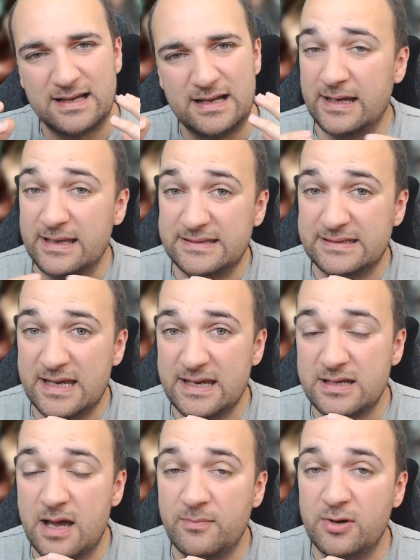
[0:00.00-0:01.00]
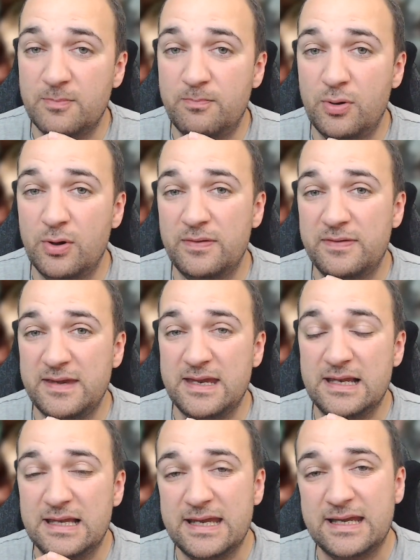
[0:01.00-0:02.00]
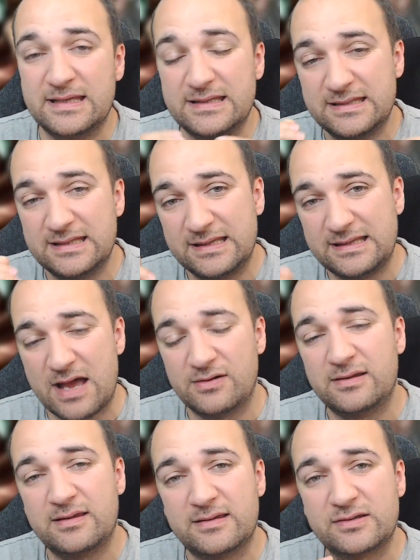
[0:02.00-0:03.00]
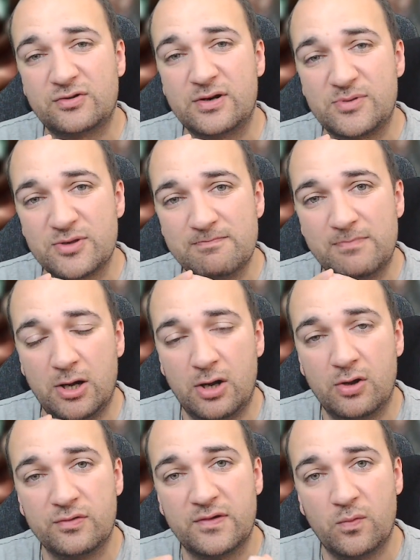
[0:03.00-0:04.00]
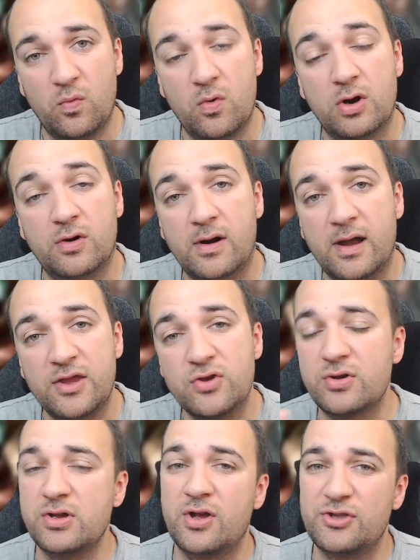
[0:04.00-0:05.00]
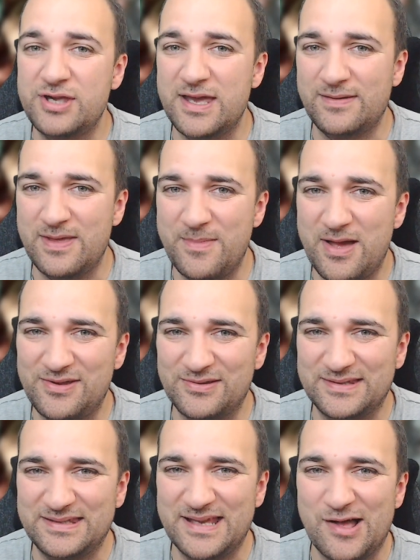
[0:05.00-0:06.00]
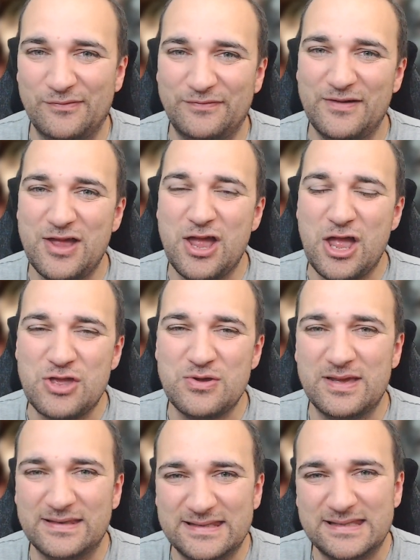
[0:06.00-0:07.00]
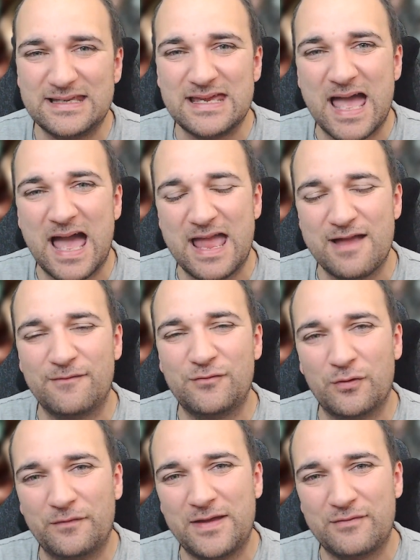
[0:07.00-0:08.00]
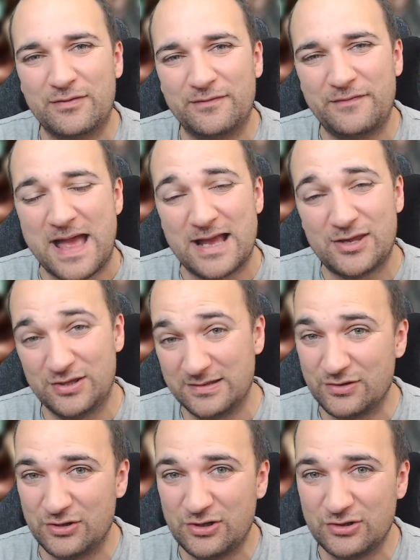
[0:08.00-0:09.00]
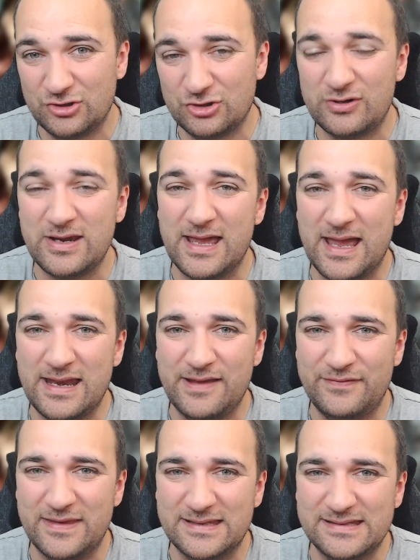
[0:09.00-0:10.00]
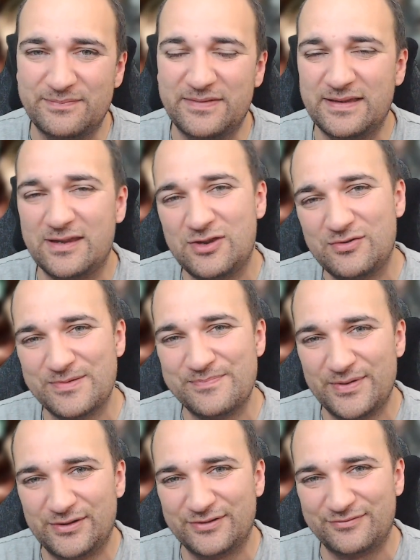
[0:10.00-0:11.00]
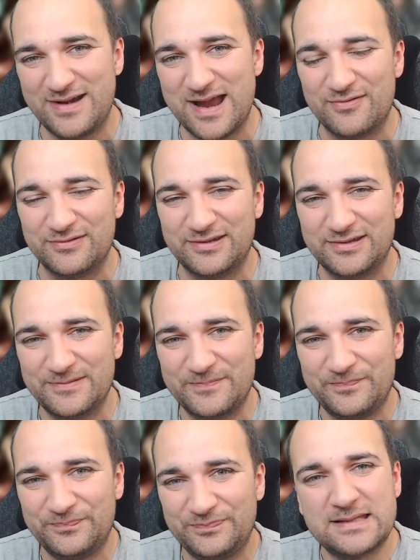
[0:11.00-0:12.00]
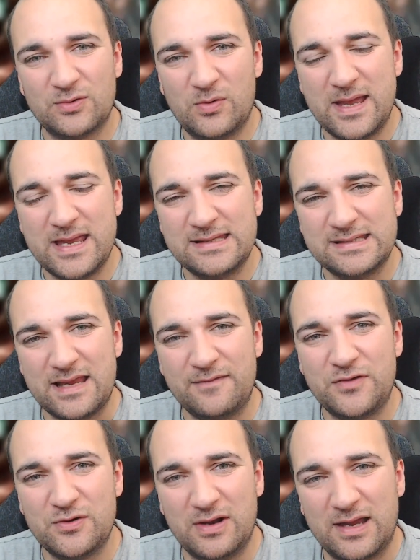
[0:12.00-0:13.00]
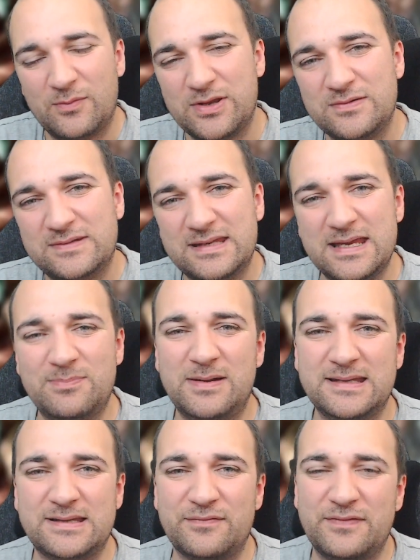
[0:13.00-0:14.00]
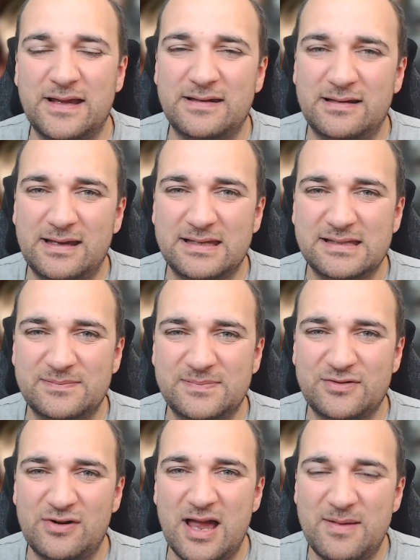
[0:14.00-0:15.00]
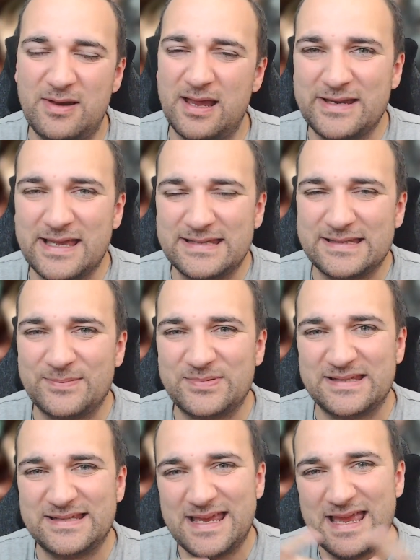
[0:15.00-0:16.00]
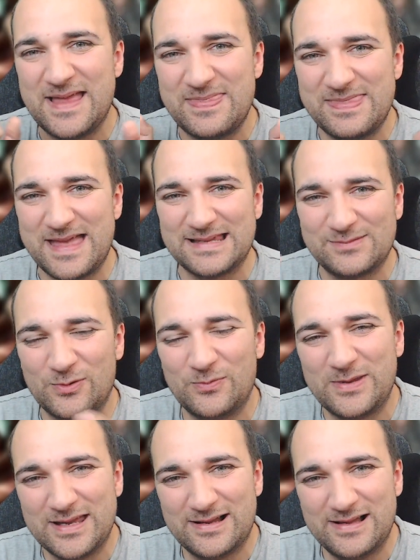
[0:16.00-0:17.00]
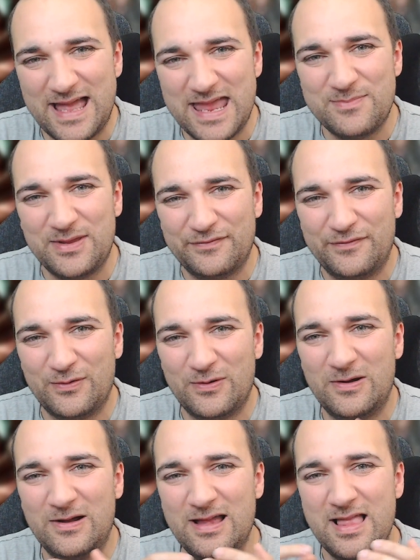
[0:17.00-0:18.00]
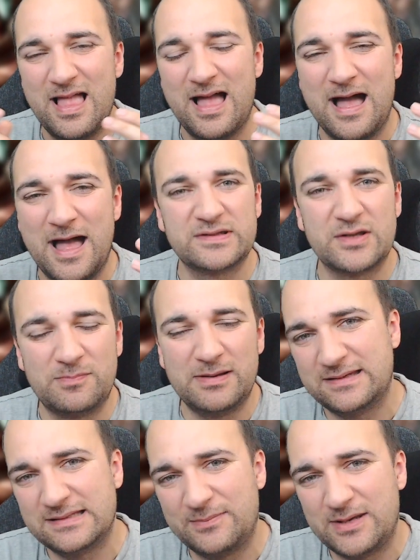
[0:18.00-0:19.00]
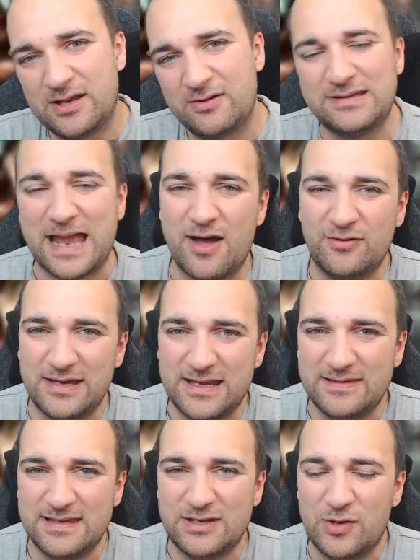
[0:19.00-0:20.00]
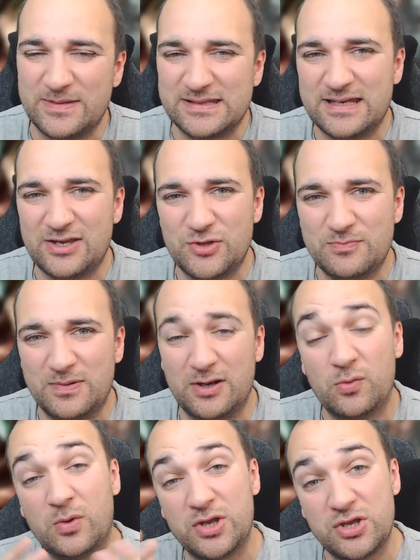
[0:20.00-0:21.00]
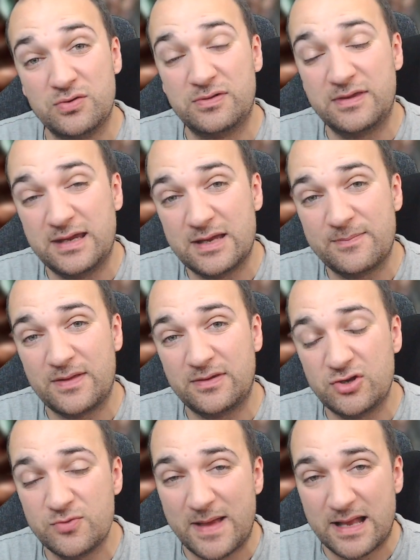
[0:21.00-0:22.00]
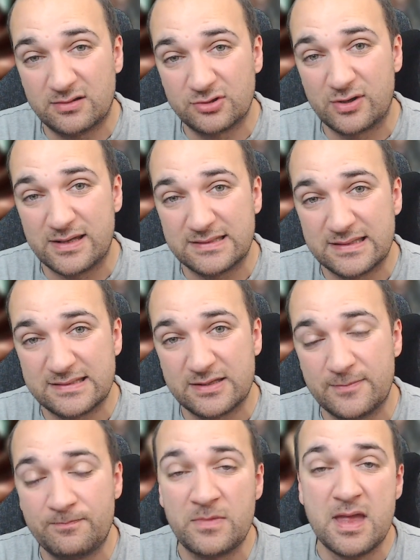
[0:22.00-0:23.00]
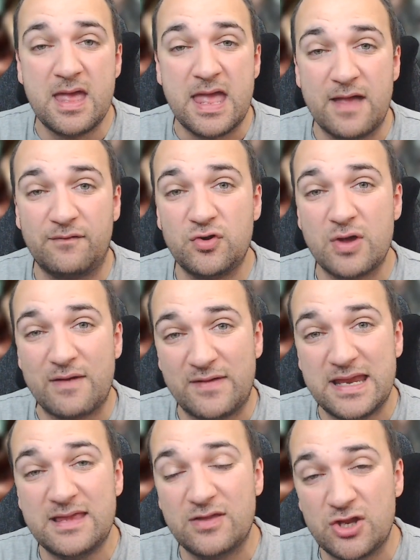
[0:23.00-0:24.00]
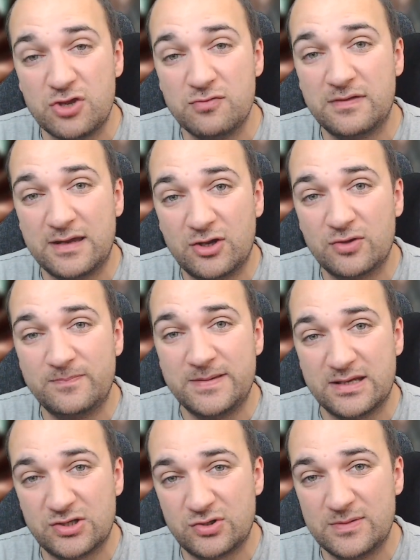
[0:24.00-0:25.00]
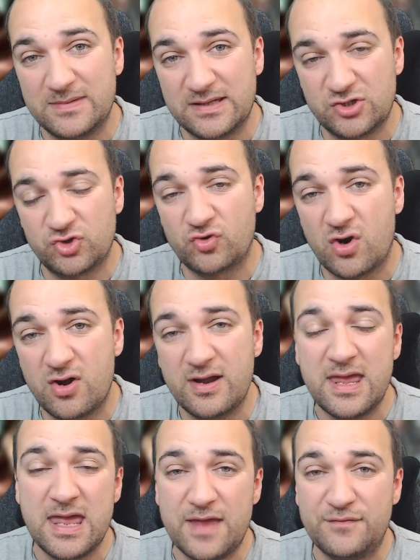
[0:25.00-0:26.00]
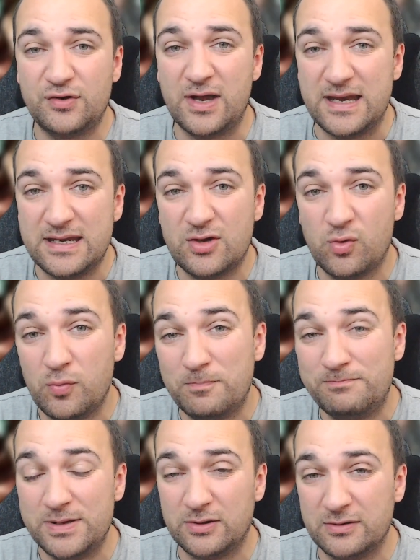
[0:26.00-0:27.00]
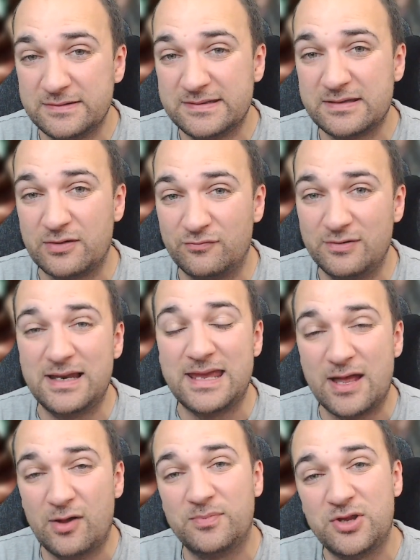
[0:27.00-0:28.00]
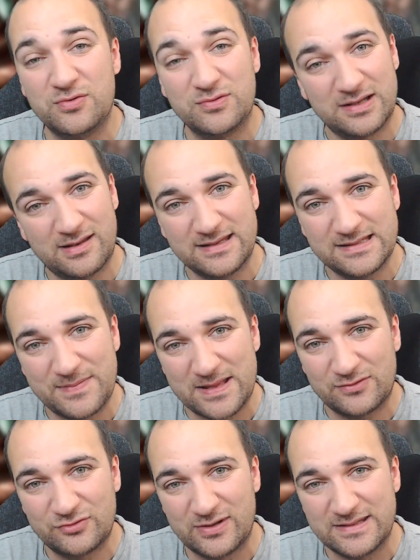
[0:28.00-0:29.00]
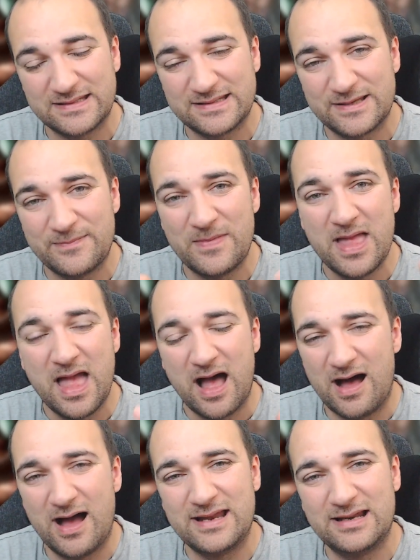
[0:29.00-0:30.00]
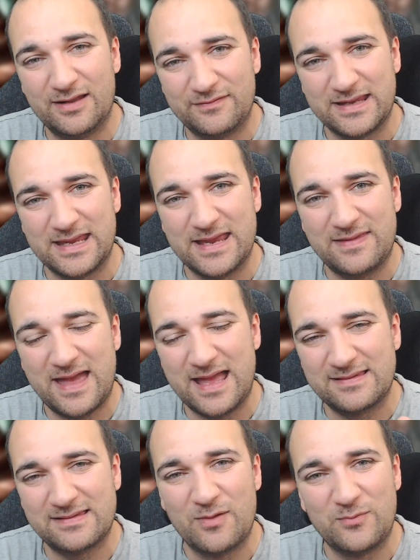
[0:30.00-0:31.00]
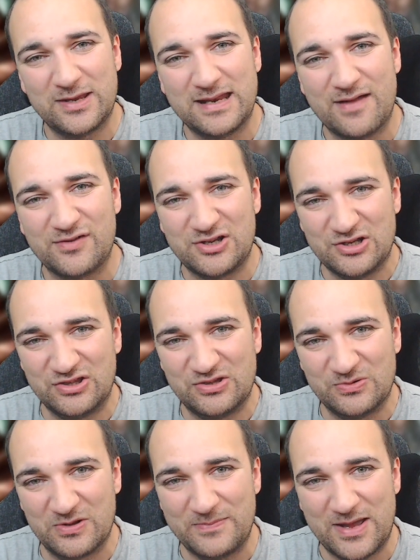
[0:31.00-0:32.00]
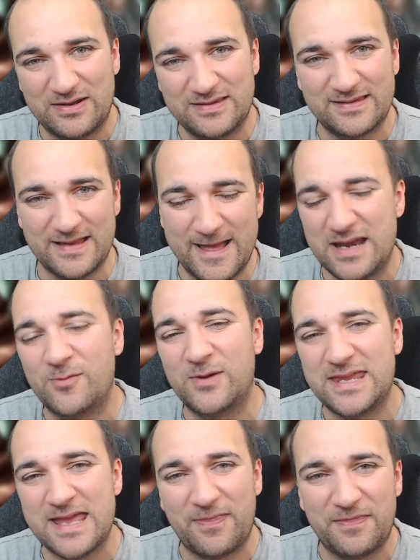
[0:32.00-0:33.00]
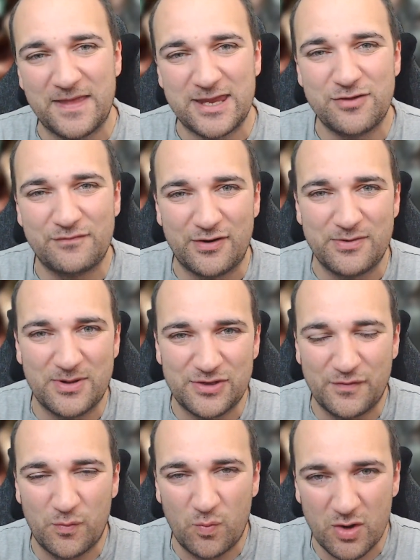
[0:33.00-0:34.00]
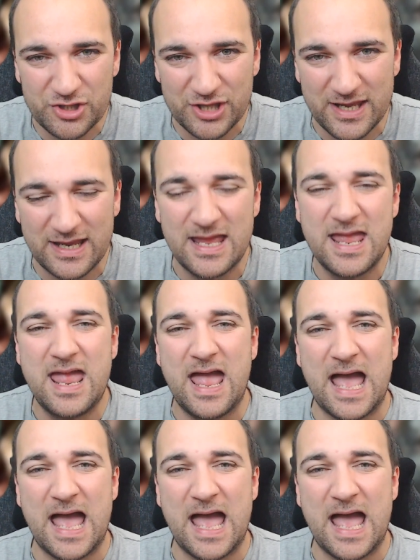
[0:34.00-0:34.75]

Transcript: Like I said, I'm going to put the links down in the description below to Warcry. You can go check them out yourself. You can see if your favorite faction has got a good trait and if there's something that you can build around. As always, if you like what you see, please don't forget to like and subscribe. 3K subs this year, that's what we are aiming for. Also, please let me know down in the comment section below what you think about the new battle trait system. If you have any that you think could be extremely strong, if you've got any cool builds that really help utilize the battle trait system, I'd love to hear that and we can have a good talk about it. But anyway, yeah, thank you very much for watching.